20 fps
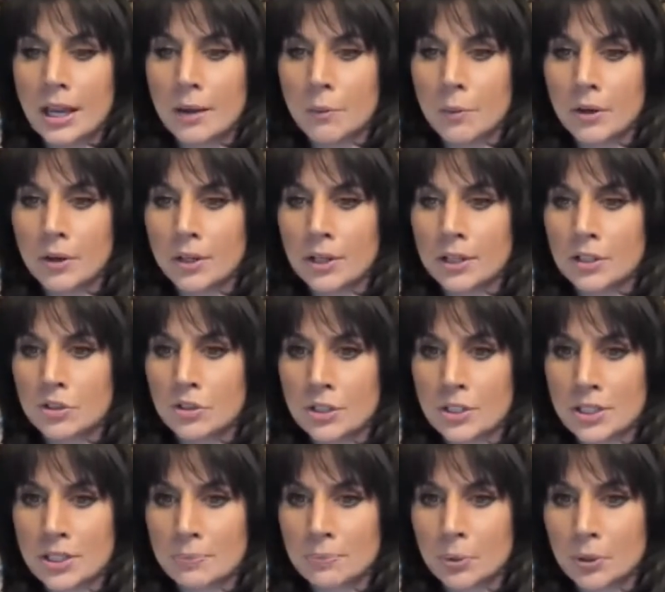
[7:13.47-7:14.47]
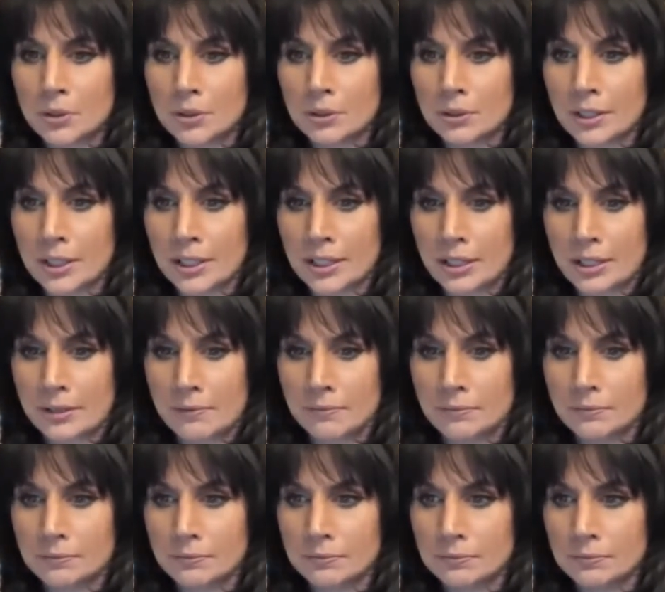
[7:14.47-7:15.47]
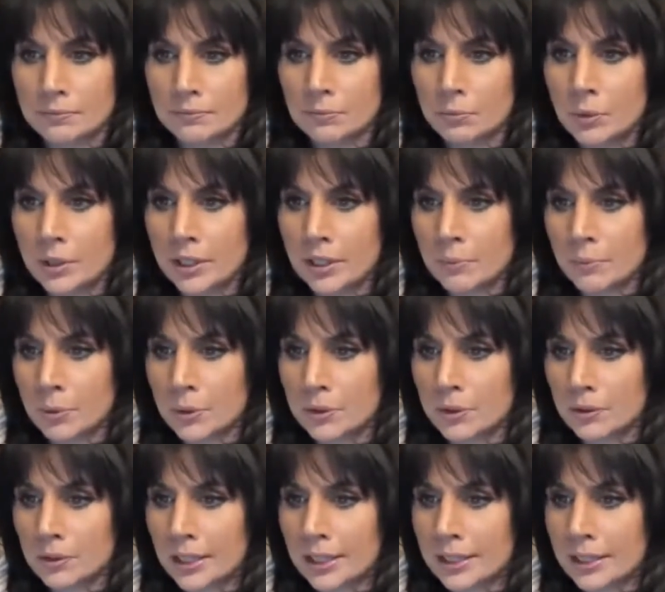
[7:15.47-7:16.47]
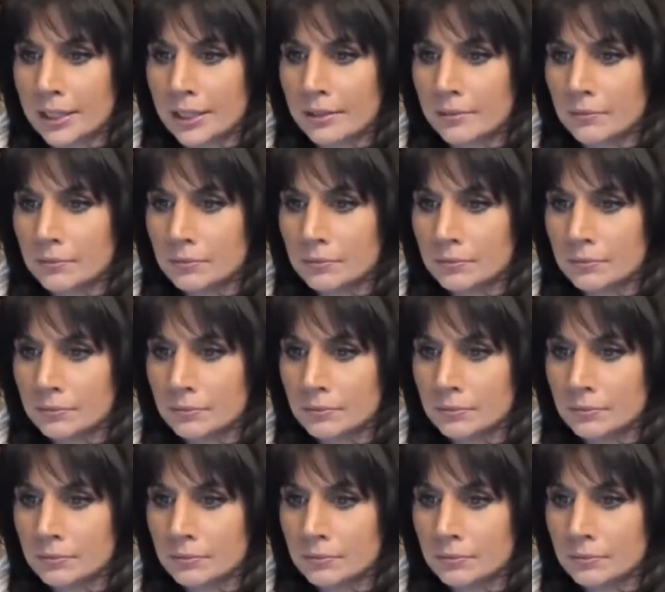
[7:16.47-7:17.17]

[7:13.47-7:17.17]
And we're going to just put the link in. We're going to put the link in.